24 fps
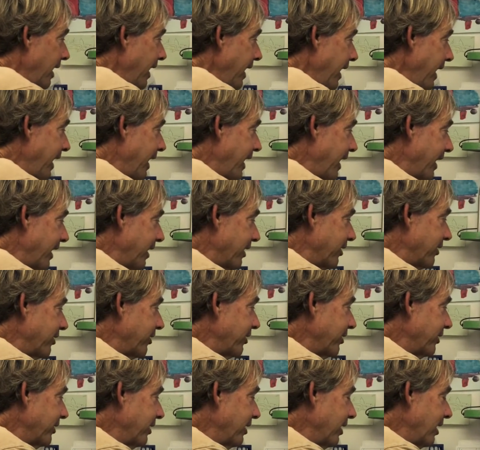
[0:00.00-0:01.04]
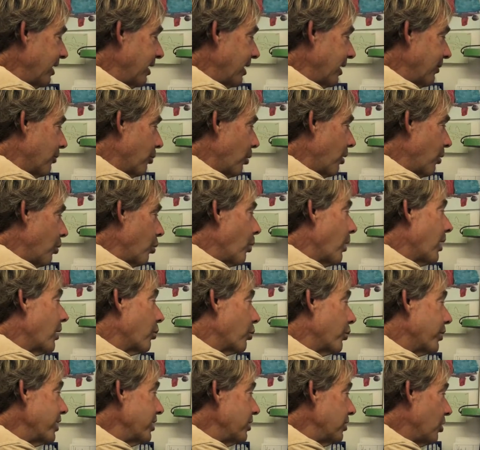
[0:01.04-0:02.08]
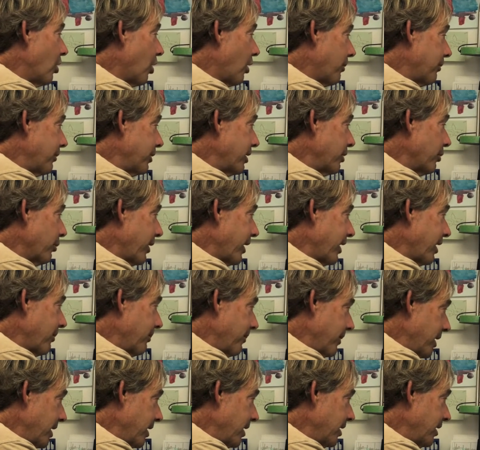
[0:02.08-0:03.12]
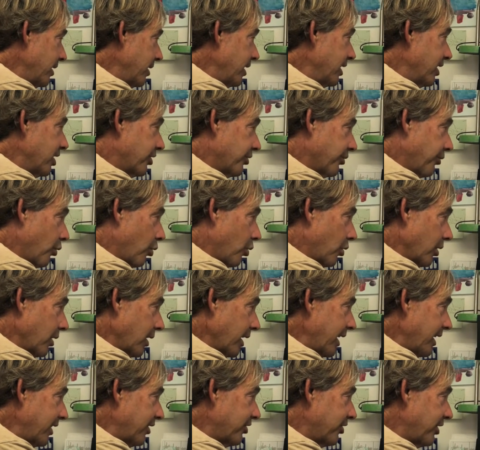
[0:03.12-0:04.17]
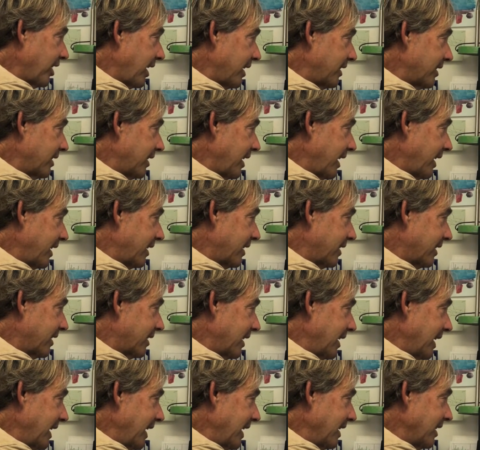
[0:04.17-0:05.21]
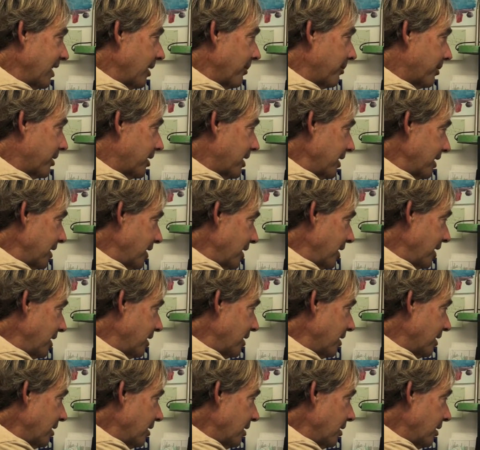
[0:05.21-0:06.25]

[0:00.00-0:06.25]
And what we normally recommend is for lakes that end up getting